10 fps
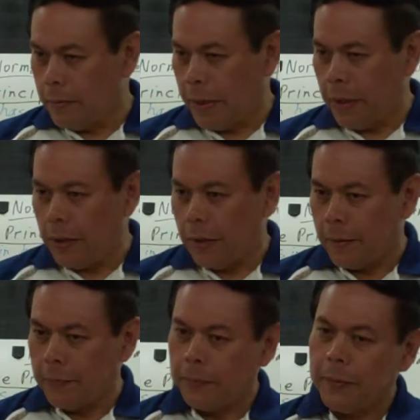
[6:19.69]
they
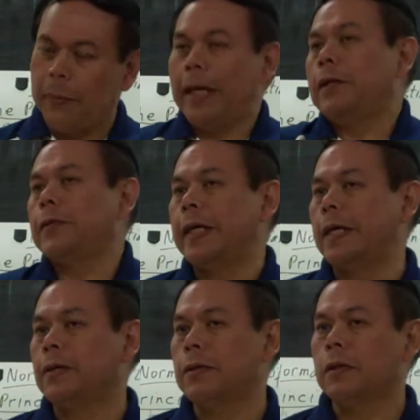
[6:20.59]
debated
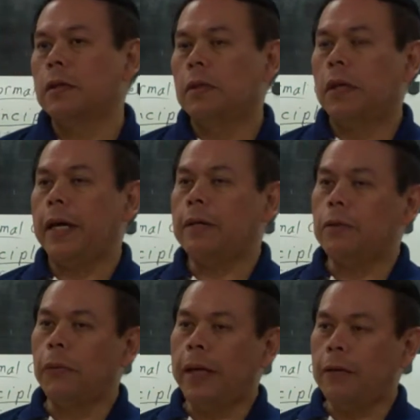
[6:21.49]
things, and the
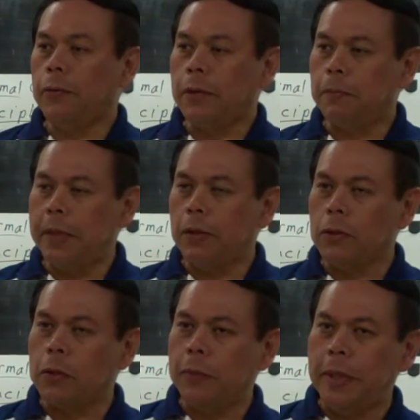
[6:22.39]
way when Peter
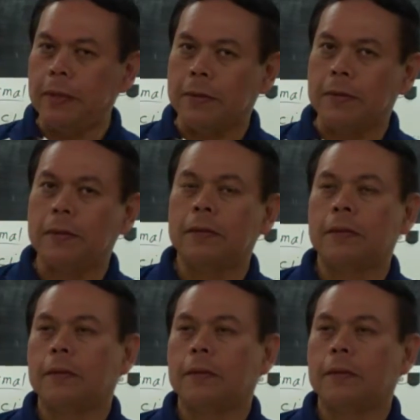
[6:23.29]
speaks,